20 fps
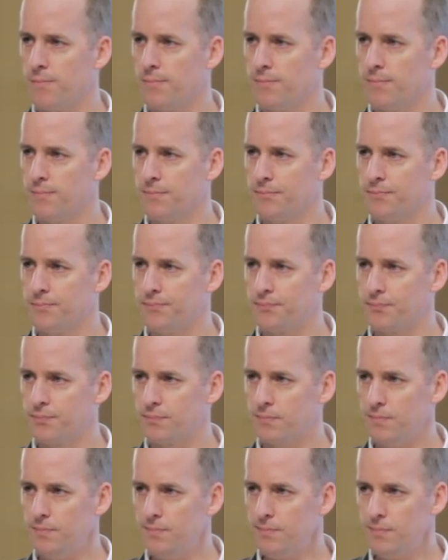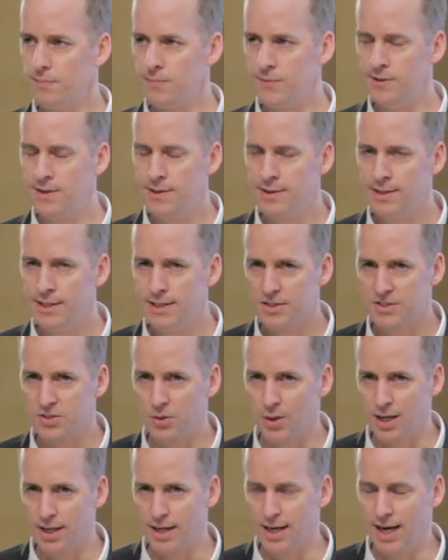abilities?
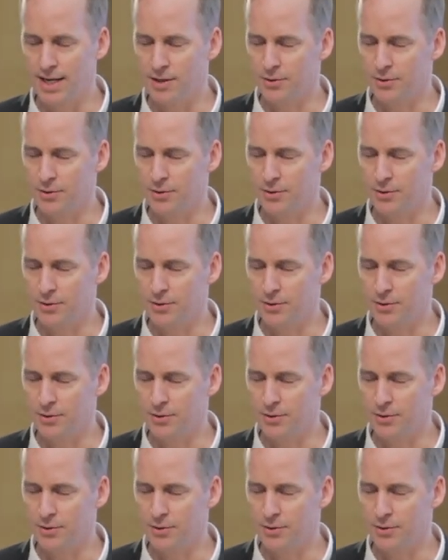So I,